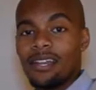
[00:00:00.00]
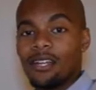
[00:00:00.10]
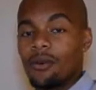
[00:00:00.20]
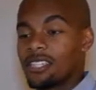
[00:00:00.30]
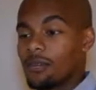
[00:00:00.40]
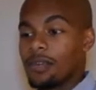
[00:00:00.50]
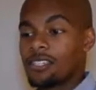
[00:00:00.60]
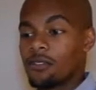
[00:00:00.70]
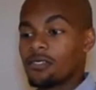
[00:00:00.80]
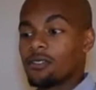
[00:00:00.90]
Do I see
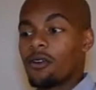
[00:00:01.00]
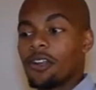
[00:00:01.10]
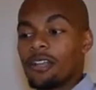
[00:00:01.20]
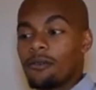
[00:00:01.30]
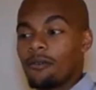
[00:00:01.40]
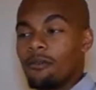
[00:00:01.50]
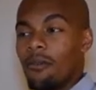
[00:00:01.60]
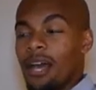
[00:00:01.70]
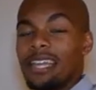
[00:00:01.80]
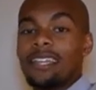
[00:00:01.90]
myself starting
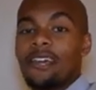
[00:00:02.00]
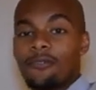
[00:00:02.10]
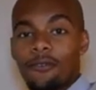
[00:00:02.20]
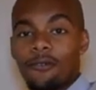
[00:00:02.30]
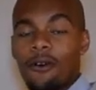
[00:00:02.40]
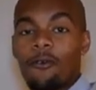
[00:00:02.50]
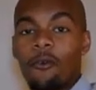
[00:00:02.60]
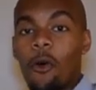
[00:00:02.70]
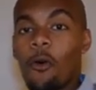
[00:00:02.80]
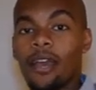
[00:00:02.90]
my endeavor,
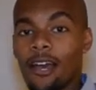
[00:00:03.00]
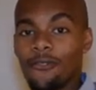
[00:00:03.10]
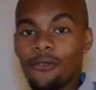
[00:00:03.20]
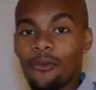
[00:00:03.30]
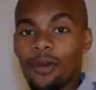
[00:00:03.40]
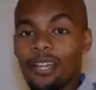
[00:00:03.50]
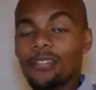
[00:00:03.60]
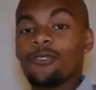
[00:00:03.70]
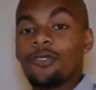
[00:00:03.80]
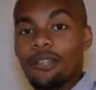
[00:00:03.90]
going after my
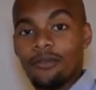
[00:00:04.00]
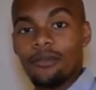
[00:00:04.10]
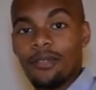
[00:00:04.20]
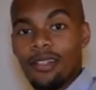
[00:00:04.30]
dream?